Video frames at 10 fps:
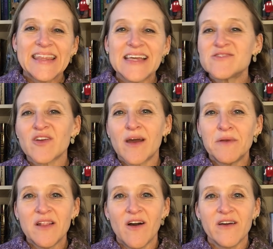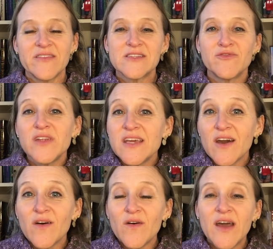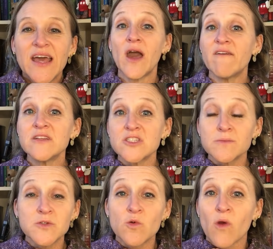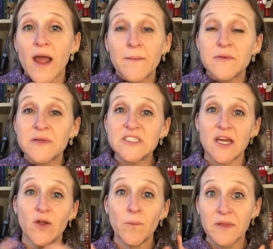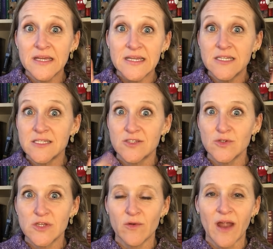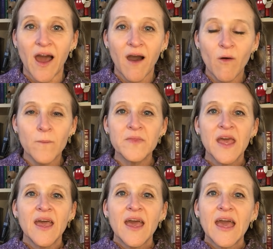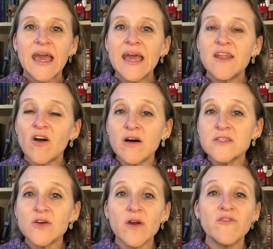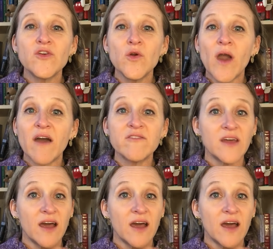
Thanks for coming along on this video. If you haven't subscribed to my channel, please do so now. And also, if you have